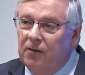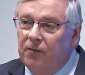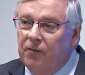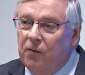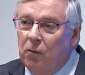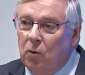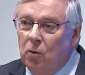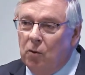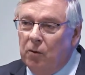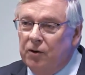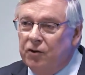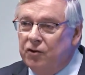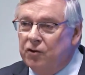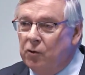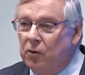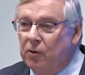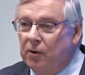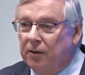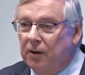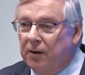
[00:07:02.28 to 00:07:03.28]
for
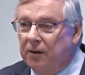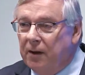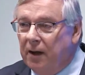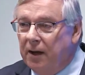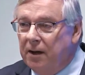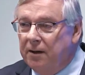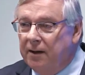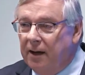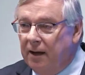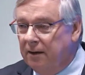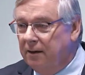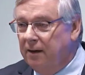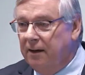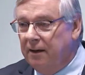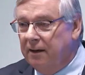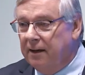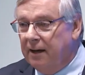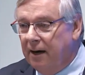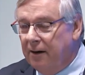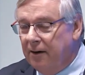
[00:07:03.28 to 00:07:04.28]
ensuring that they don't
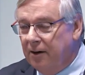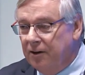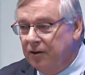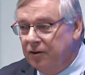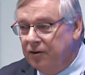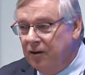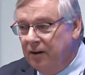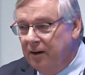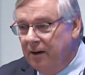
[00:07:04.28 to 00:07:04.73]
encourage